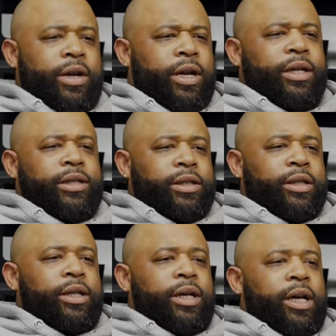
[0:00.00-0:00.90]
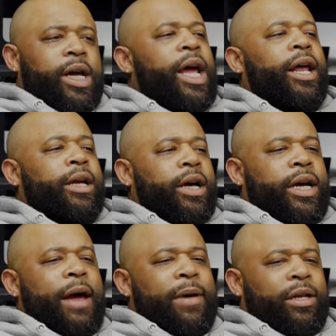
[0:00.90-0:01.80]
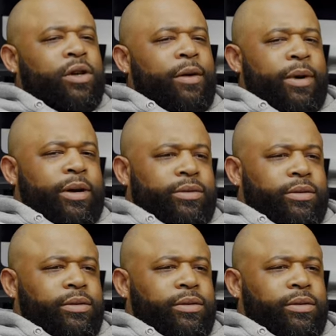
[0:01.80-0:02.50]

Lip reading: niggas and got my jaw broke.